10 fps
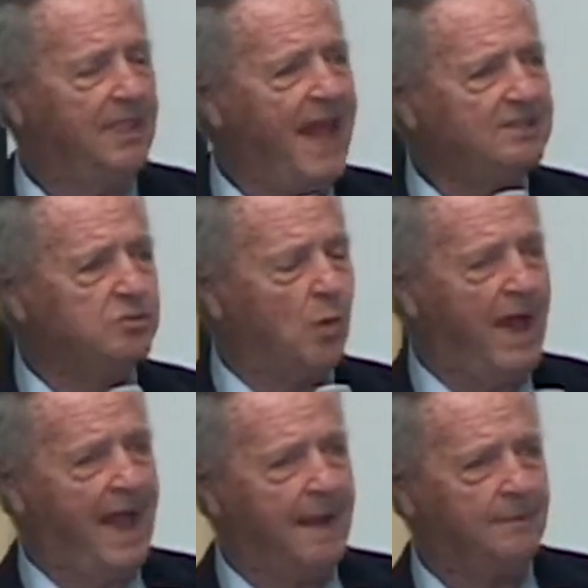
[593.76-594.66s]
that's
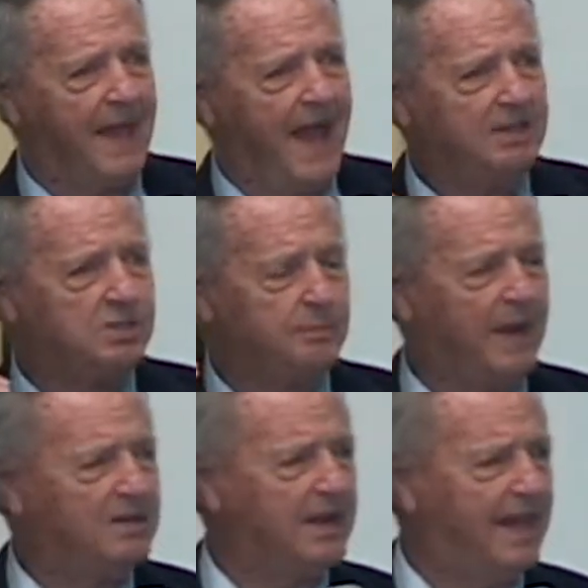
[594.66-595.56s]
why I
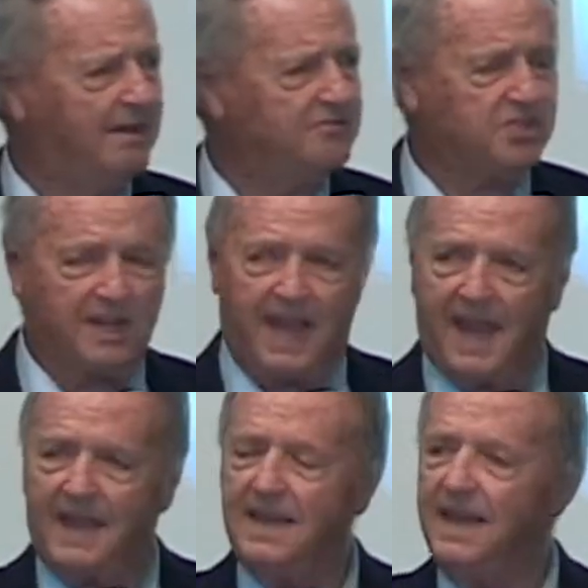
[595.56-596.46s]
speak to
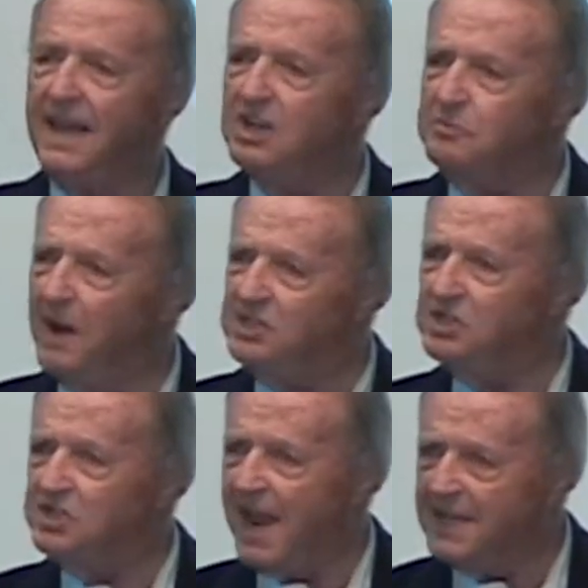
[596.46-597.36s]
FCA as
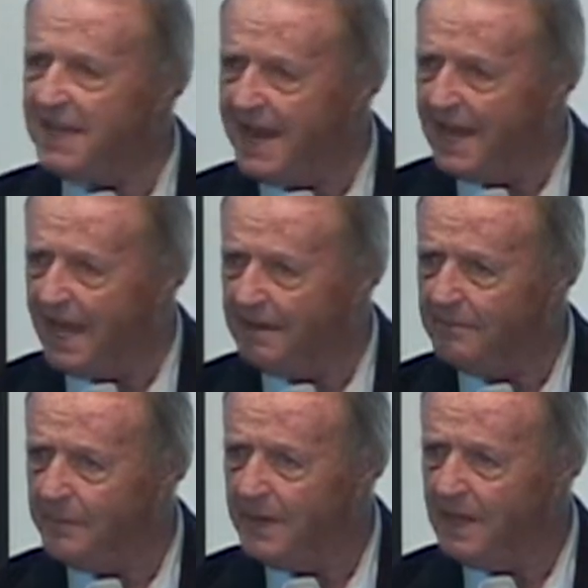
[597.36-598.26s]
much as I can,
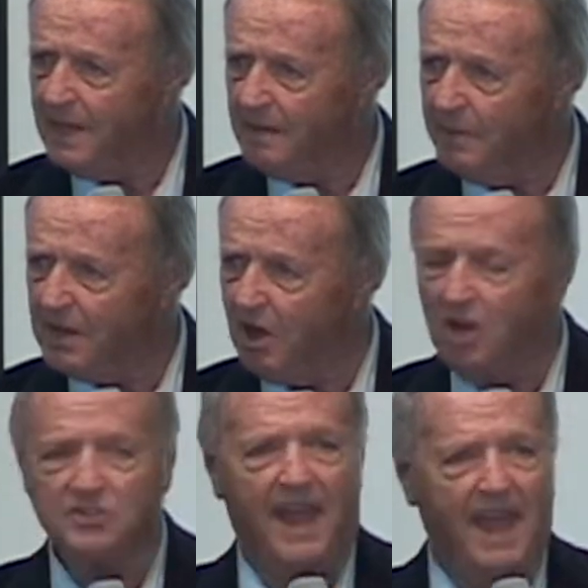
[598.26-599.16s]

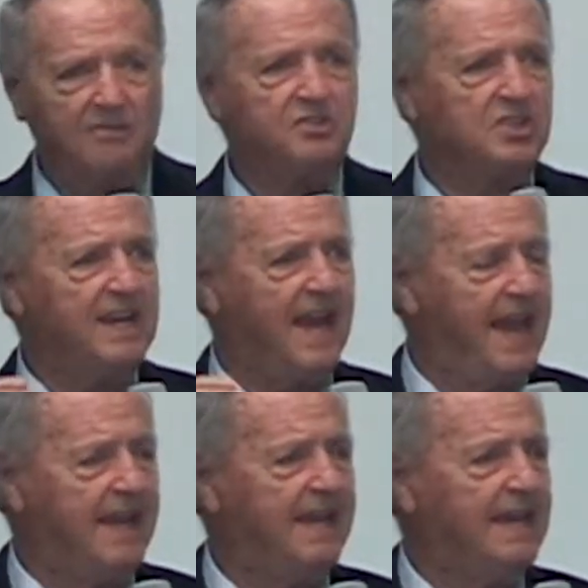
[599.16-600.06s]
because
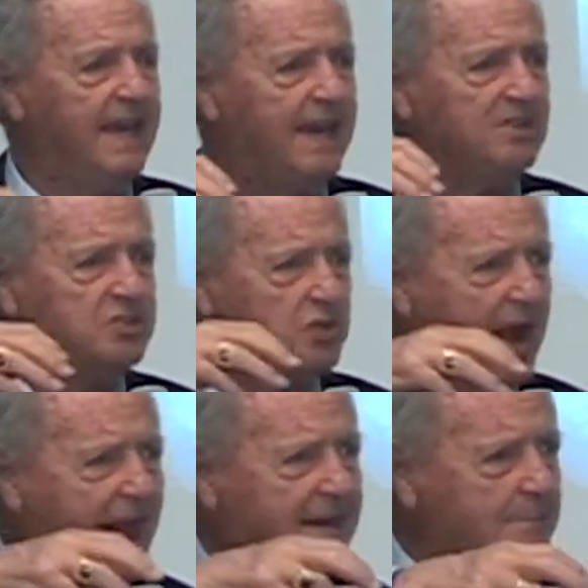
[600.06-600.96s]
FCA is
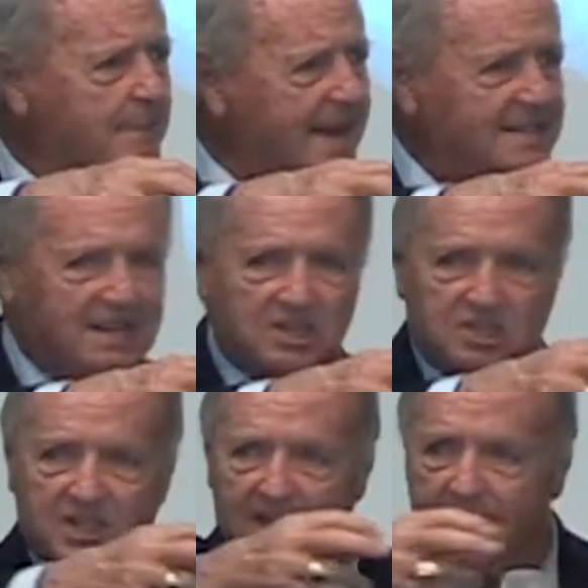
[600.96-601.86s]
trying to meet
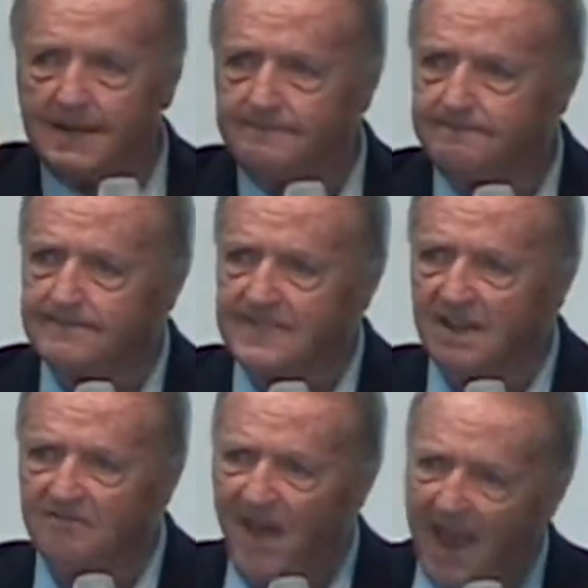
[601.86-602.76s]
this
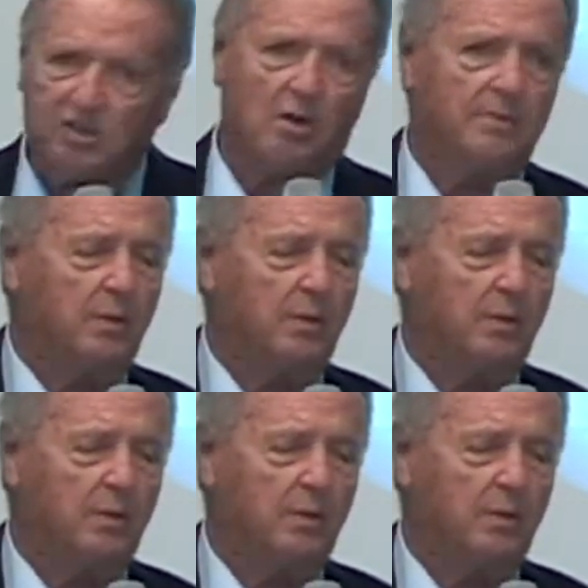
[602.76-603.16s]
vacuum